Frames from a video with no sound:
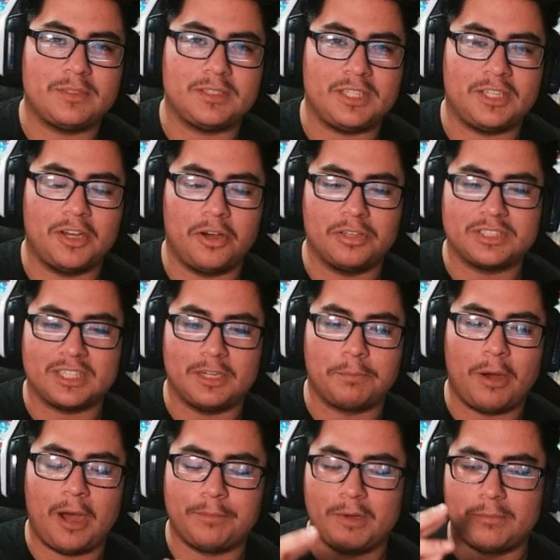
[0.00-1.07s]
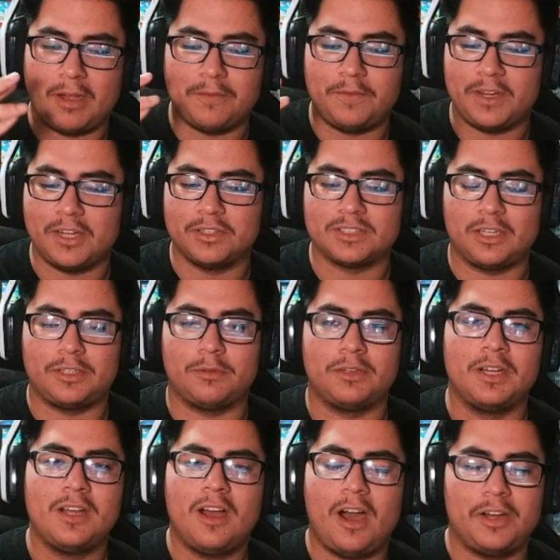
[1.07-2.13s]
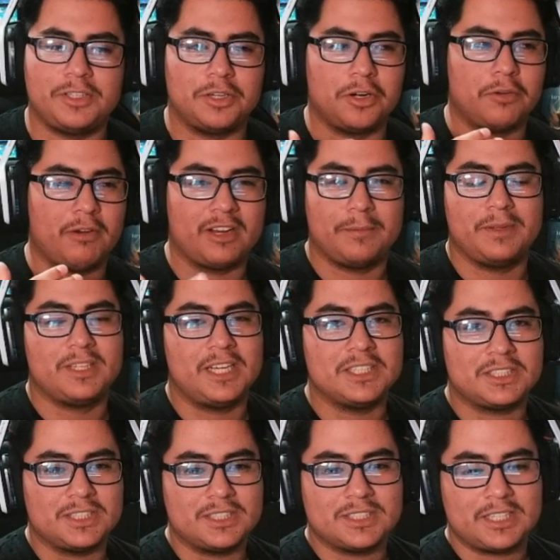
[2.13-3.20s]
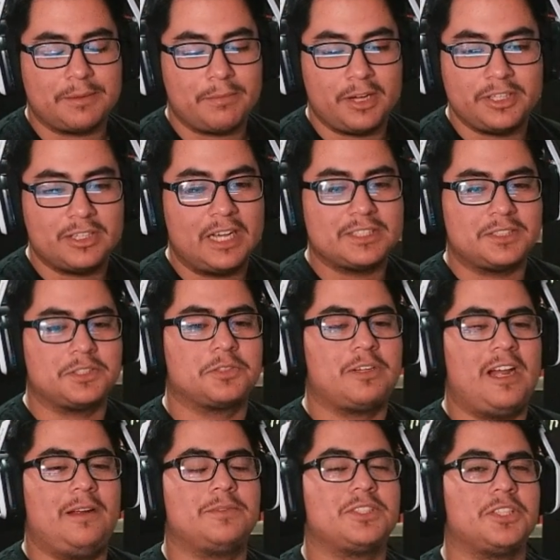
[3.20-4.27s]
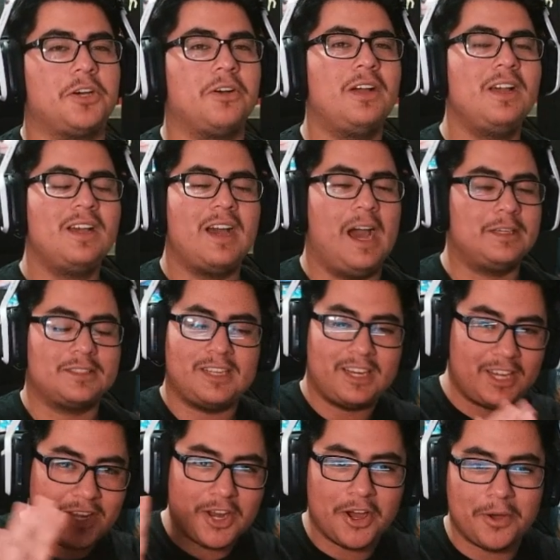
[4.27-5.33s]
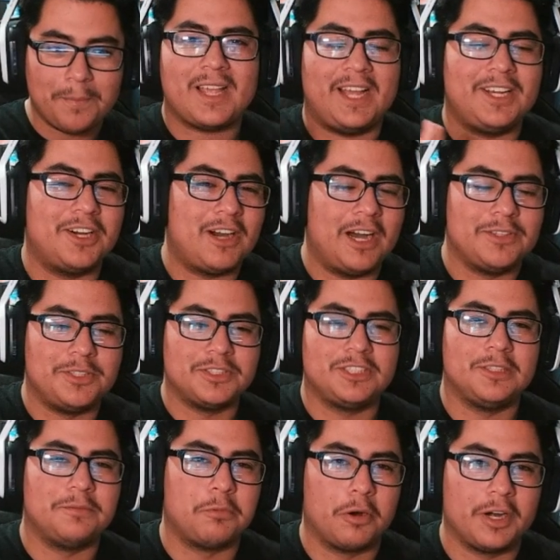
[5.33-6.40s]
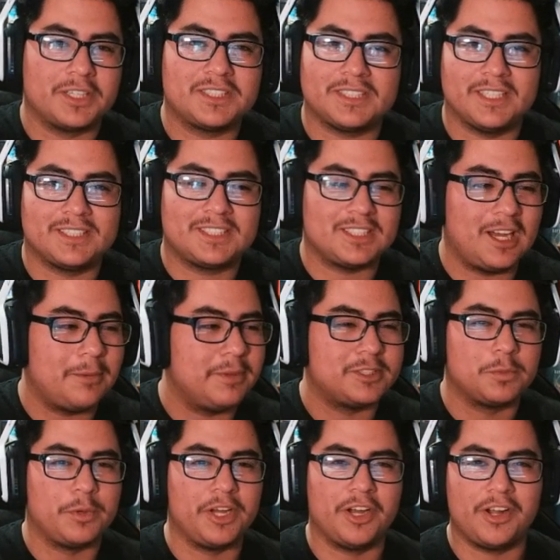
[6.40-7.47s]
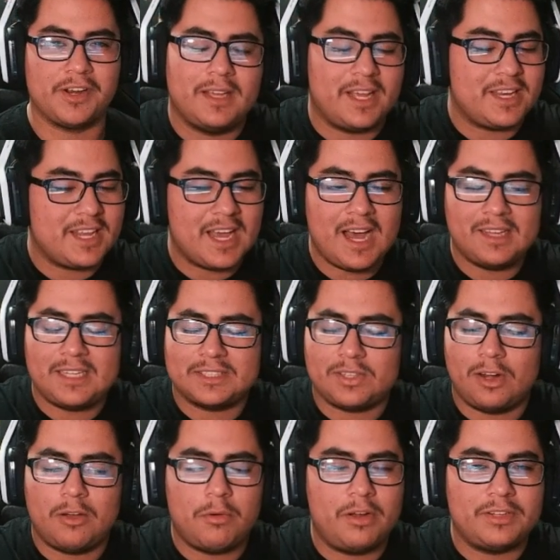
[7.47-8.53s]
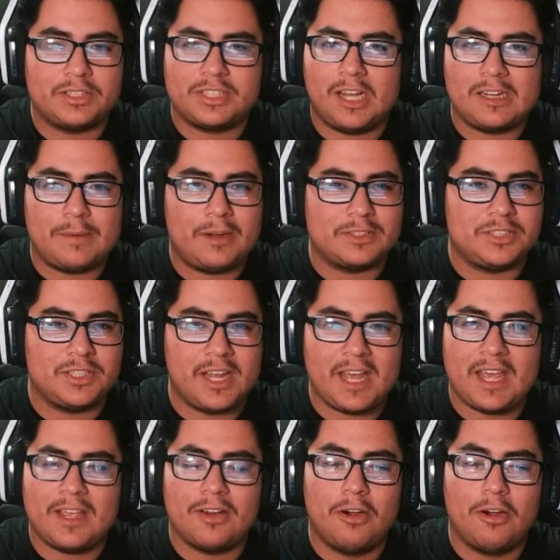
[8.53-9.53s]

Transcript: You know, it's gonna pop up my videos on your recommendations, but you're not subscribed. So I just need you to know, I know how YouTube works. It's weird. And yeah, that's all I wanted to talk about today.